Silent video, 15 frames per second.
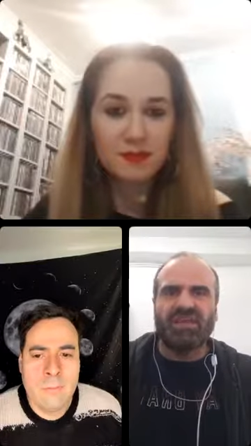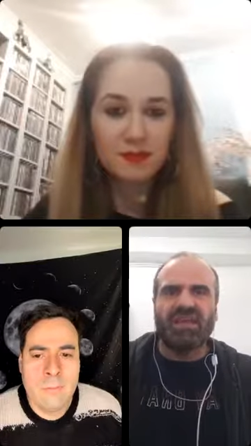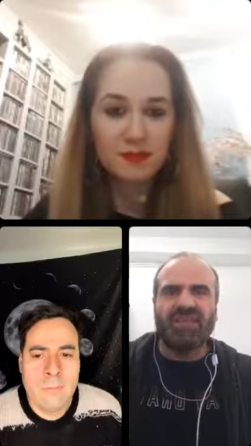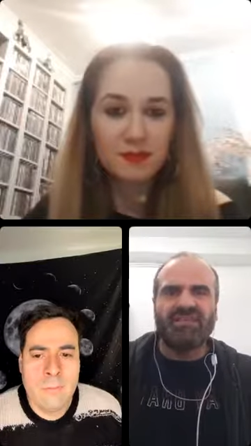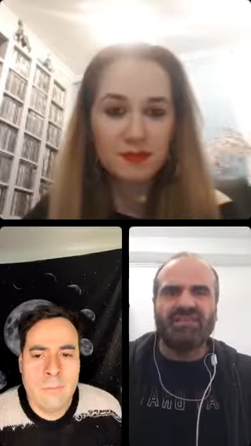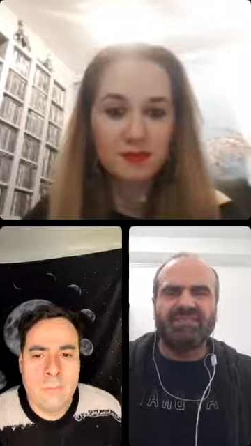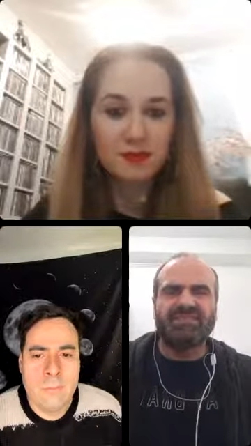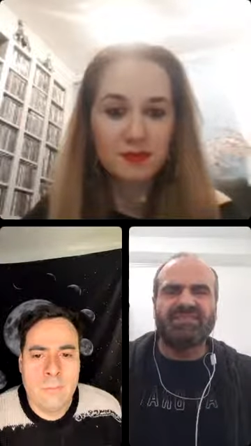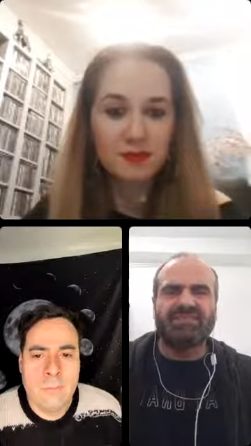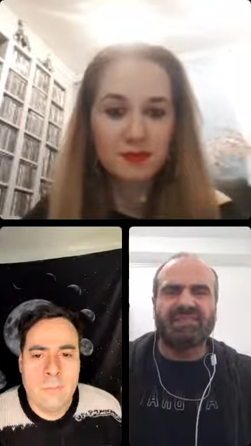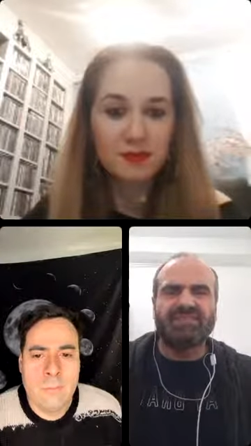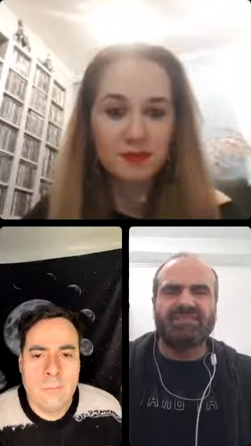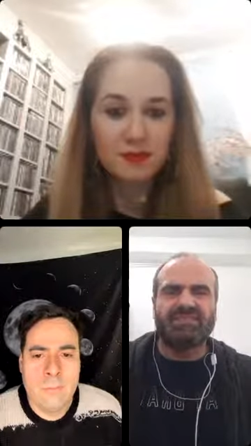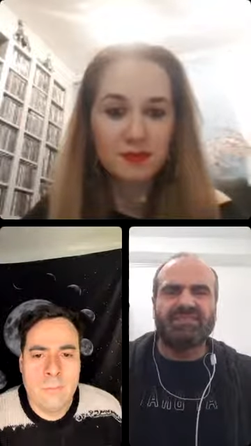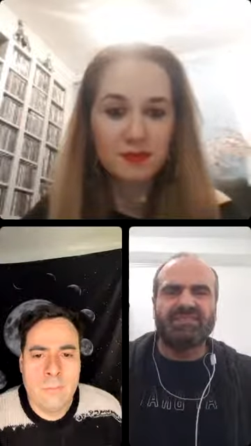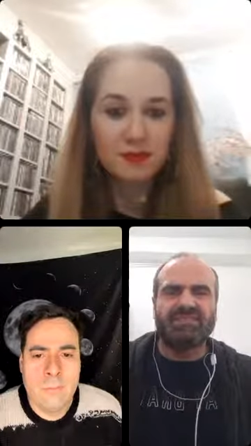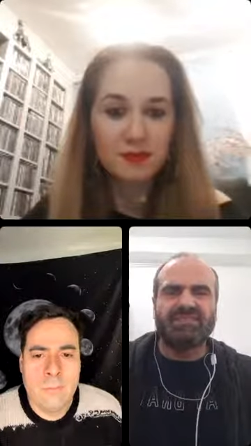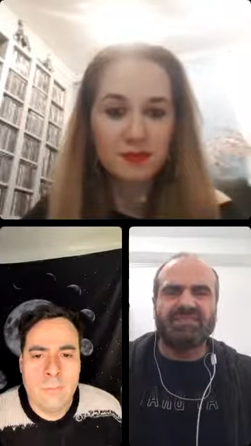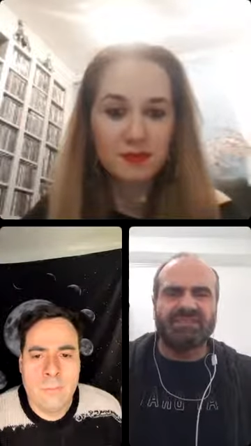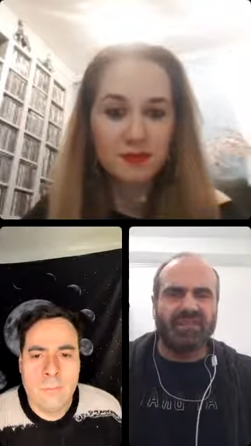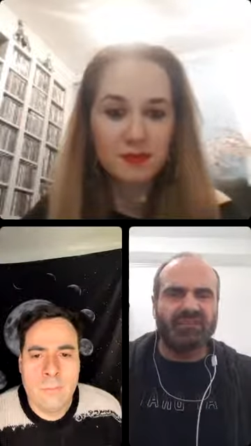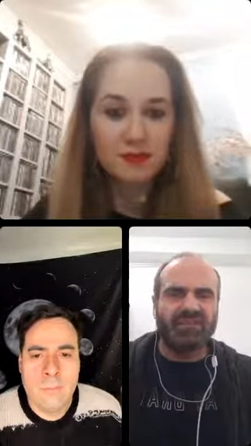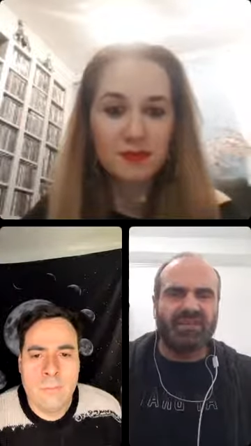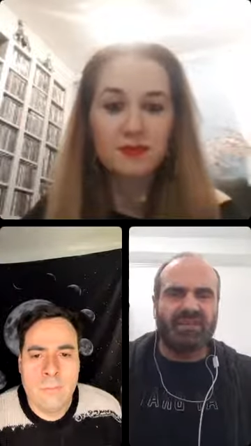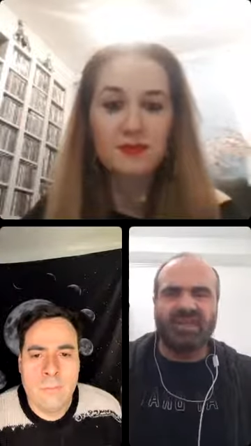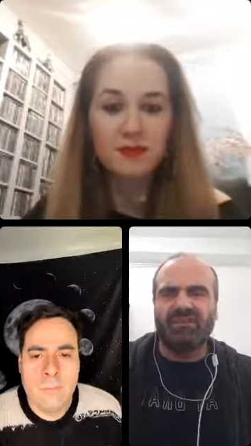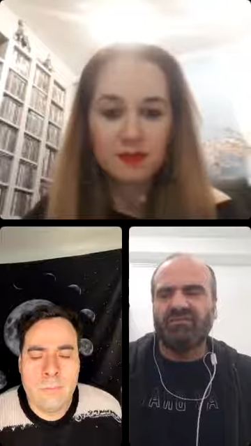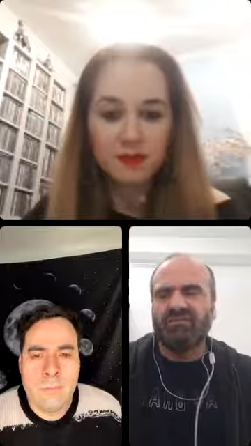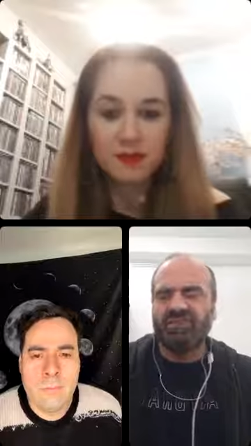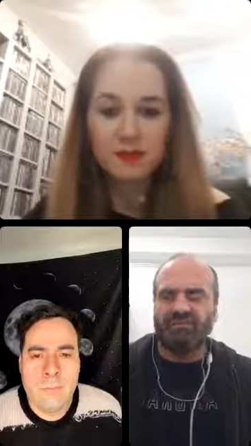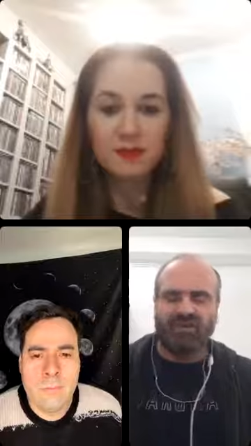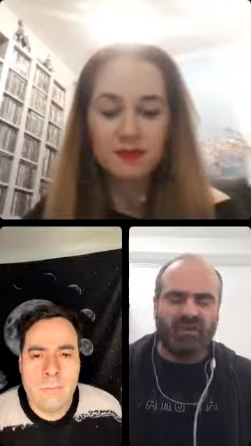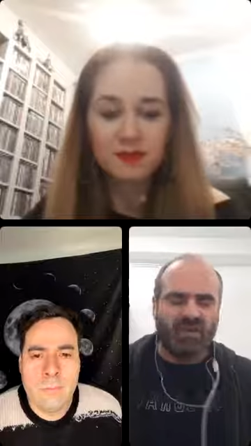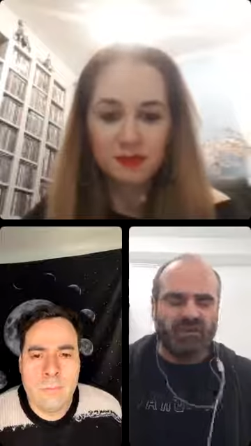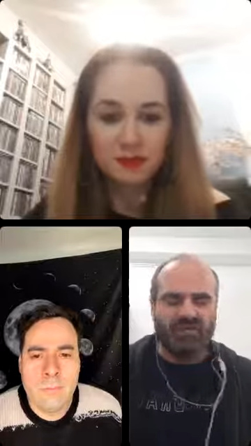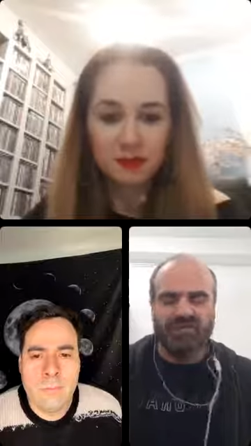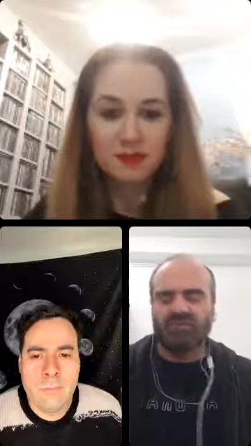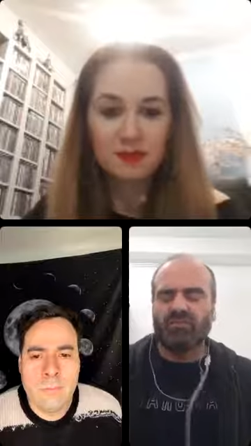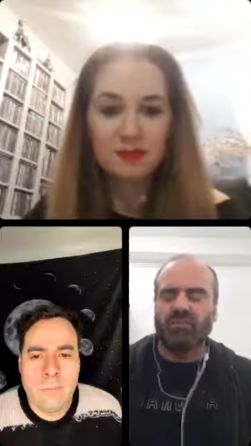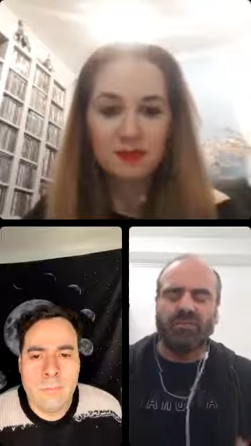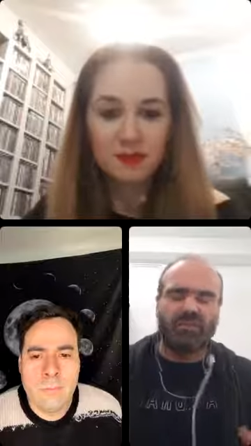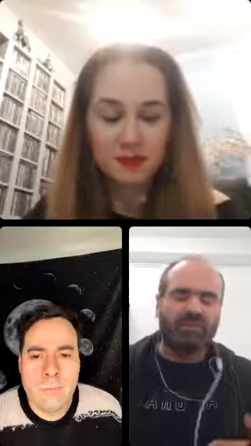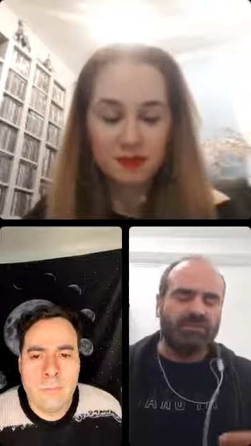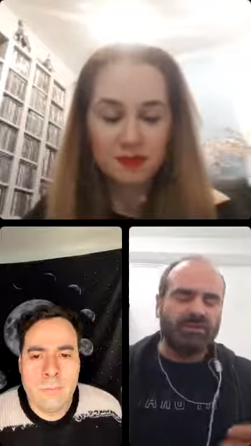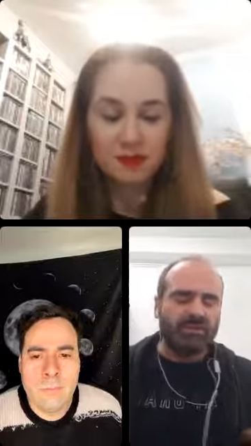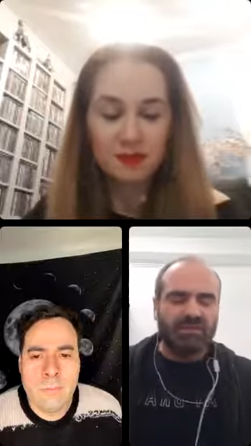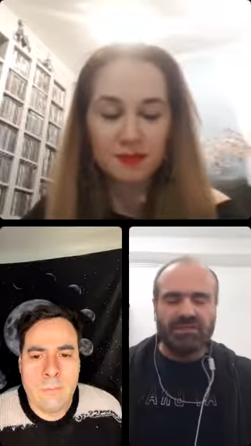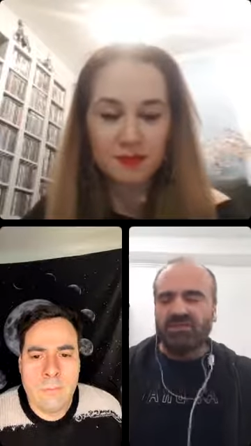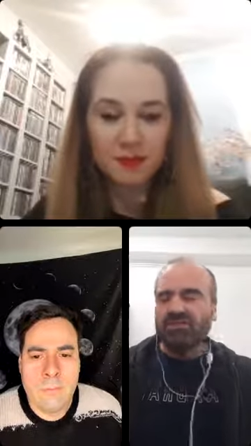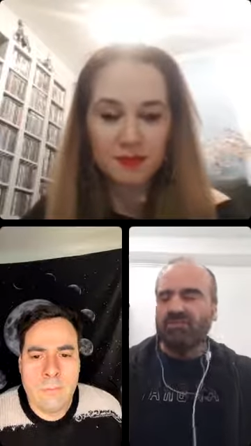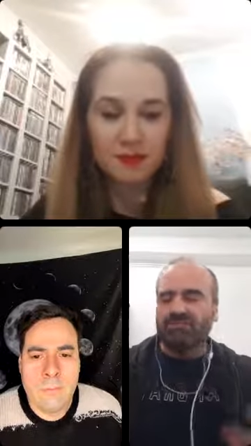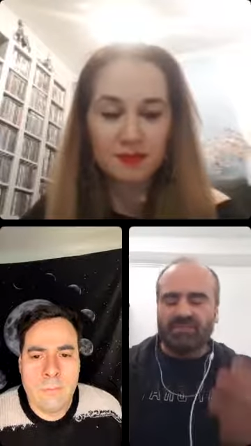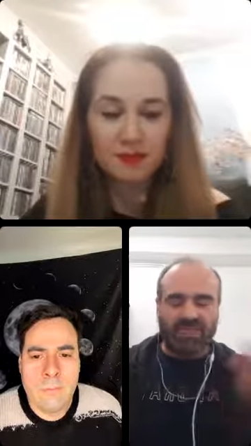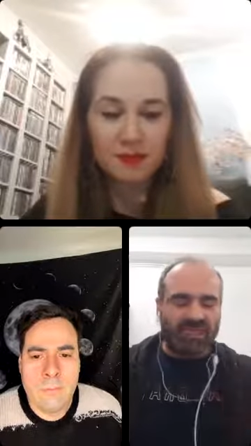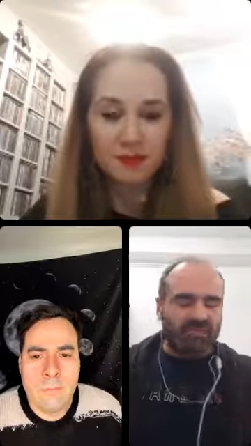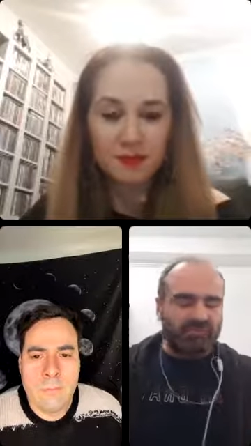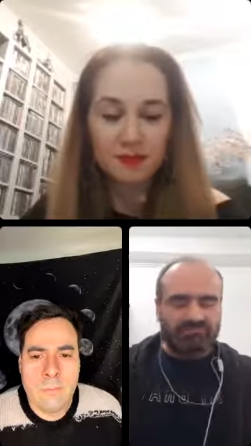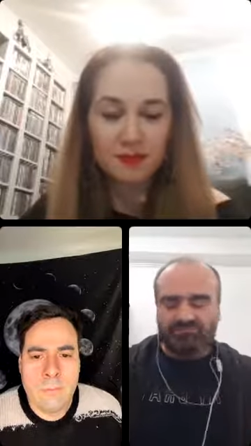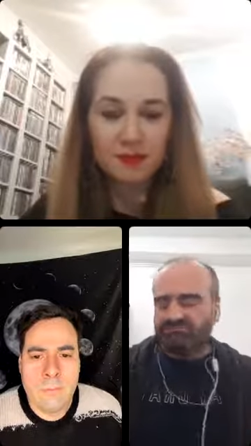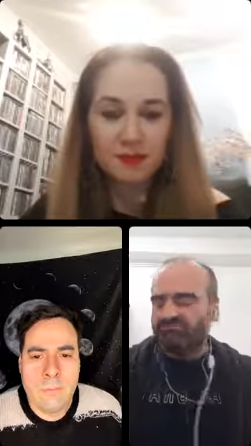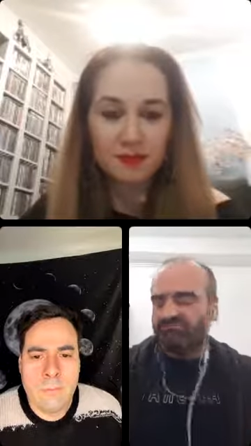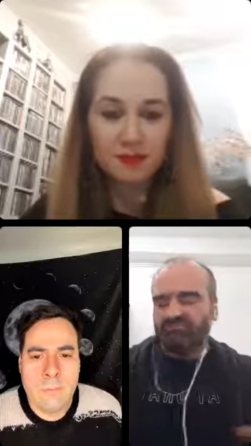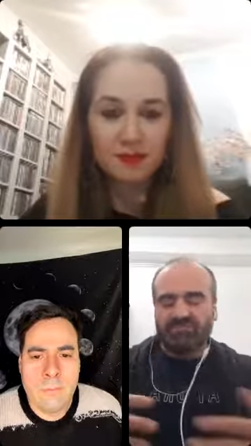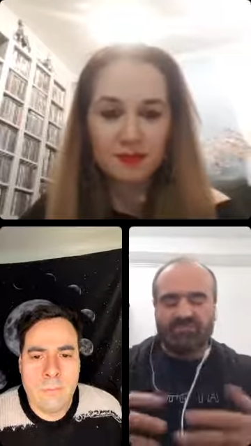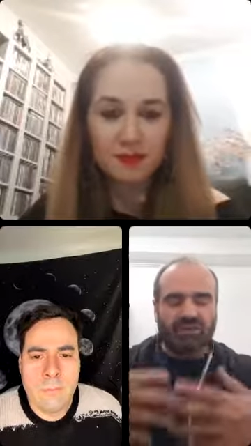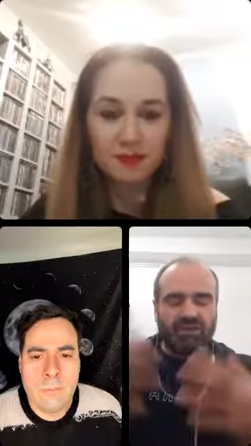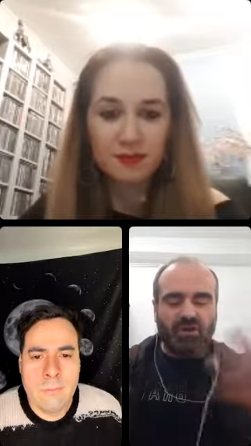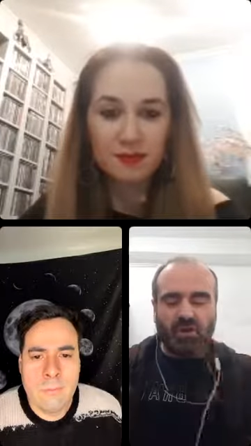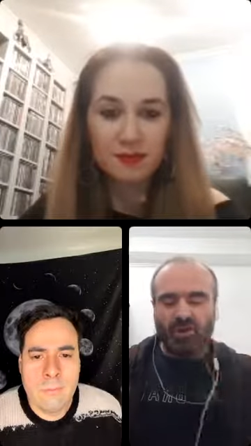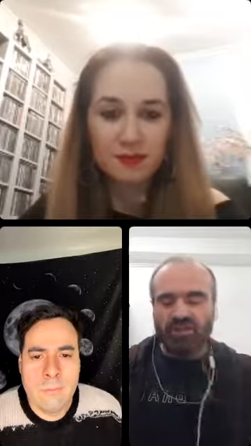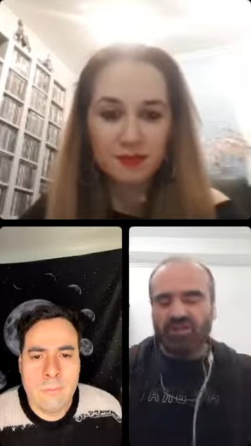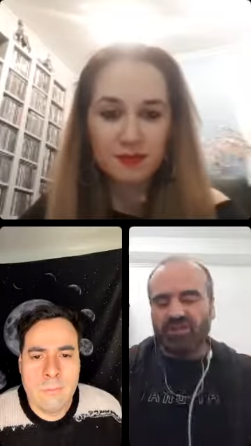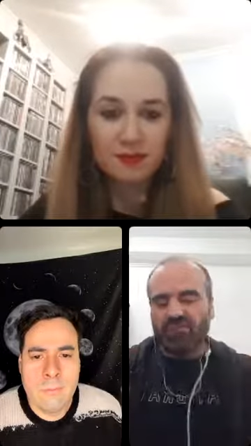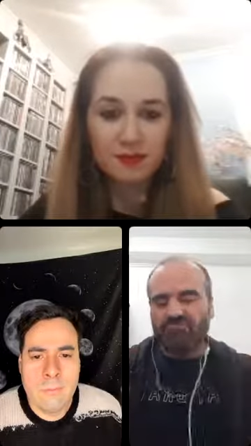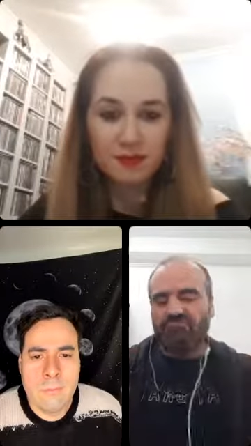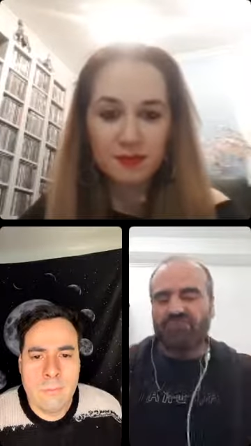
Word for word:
Speaker 1: 1967, and, and, the covers were like all the,